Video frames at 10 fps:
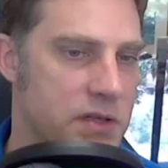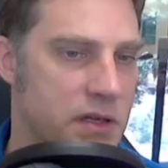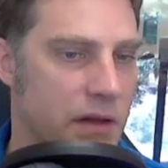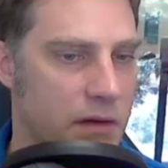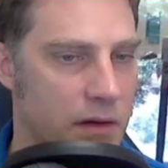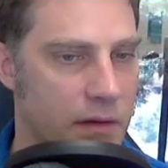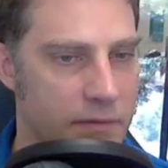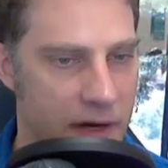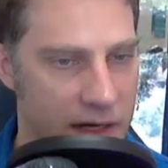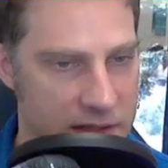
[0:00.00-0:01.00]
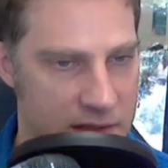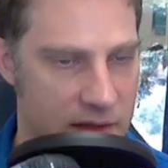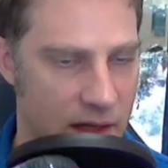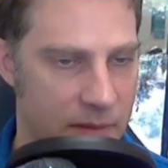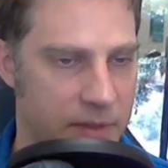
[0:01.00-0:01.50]
use it in other
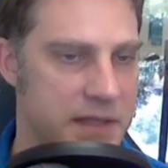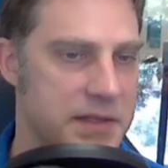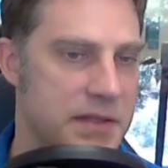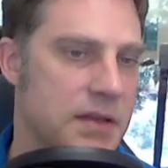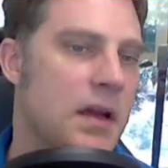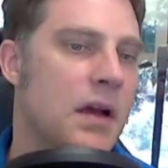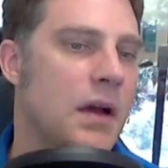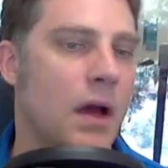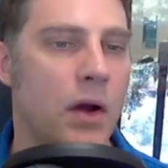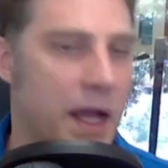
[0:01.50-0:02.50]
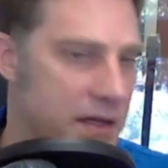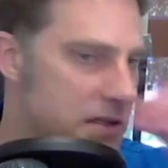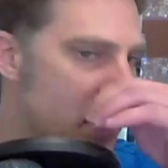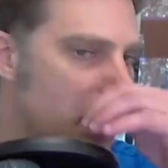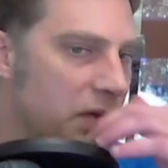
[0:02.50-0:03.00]
various places.
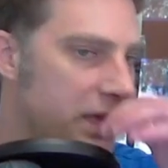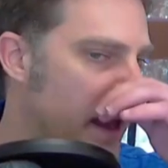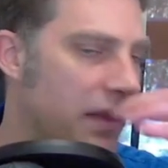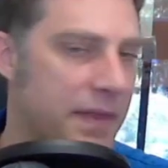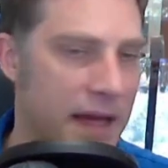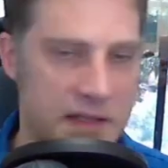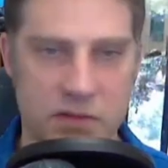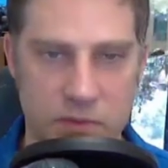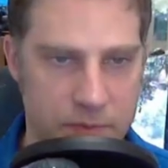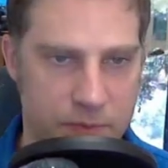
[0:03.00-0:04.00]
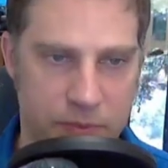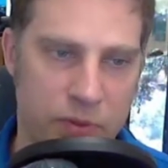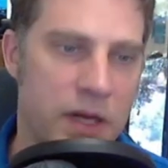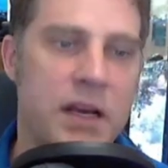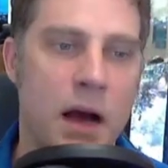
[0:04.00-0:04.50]
Okay, so that's
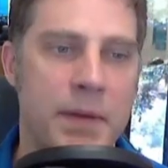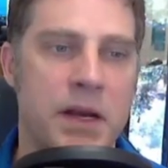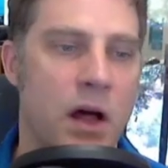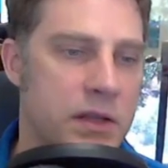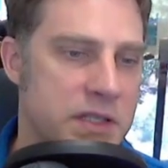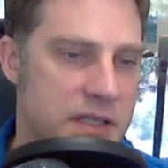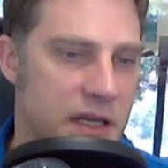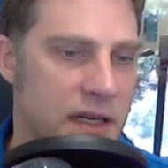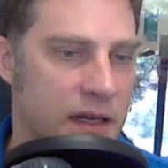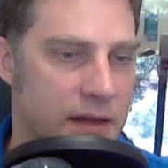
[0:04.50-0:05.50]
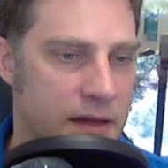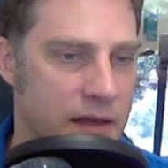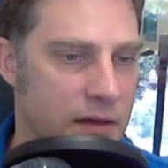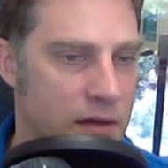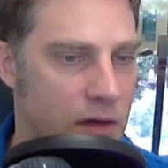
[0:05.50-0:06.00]
pretty common knowledge. It's not
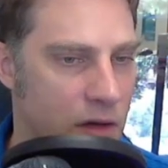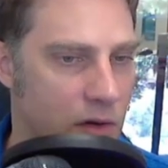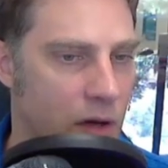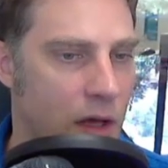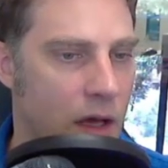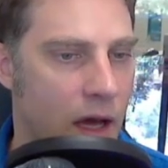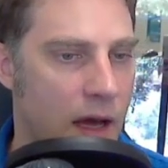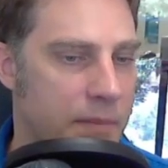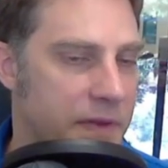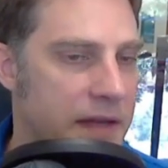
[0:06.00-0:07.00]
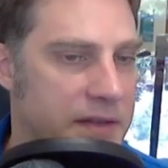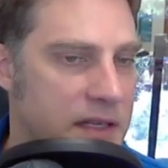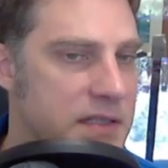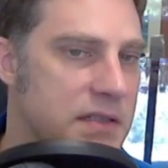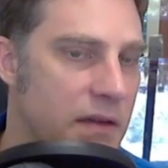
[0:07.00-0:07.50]
anything new, but that
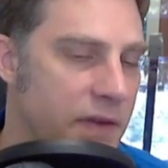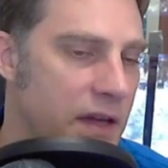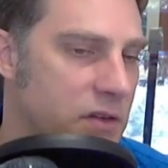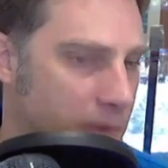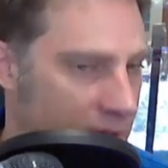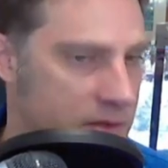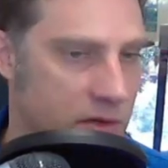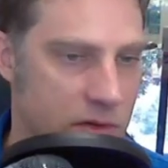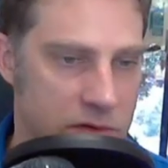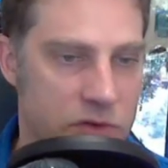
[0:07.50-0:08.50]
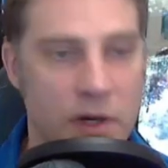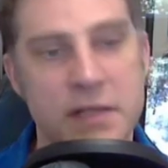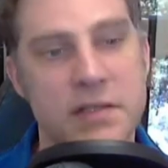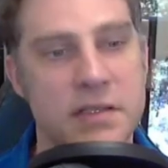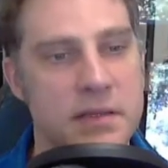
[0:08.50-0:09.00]
does affect your rankings. Google
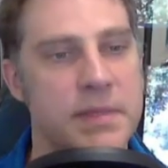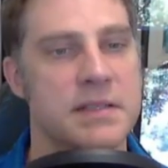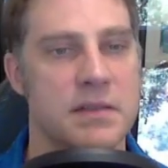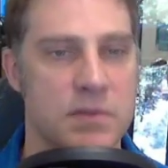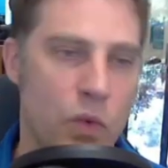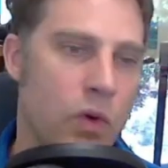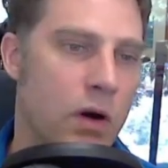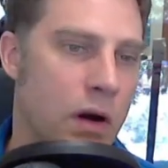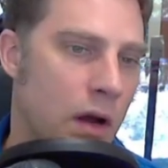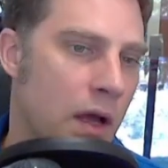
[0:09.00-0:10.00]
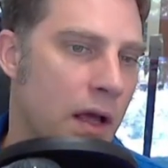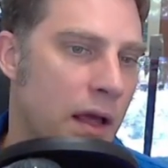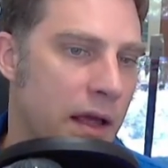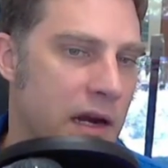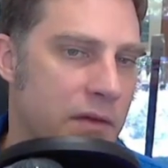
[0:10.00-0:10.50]
trusts the business more.
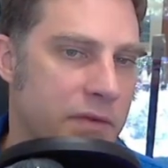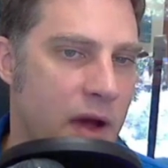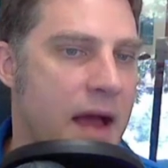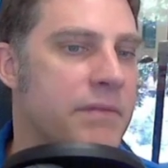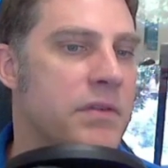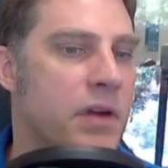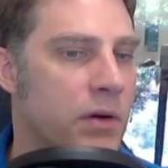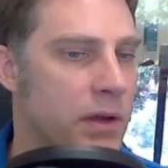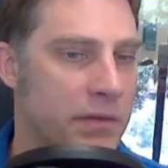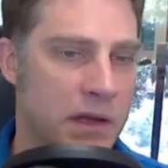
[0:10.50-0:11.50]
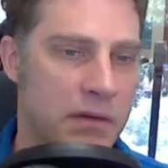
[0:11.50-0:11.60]
If you have no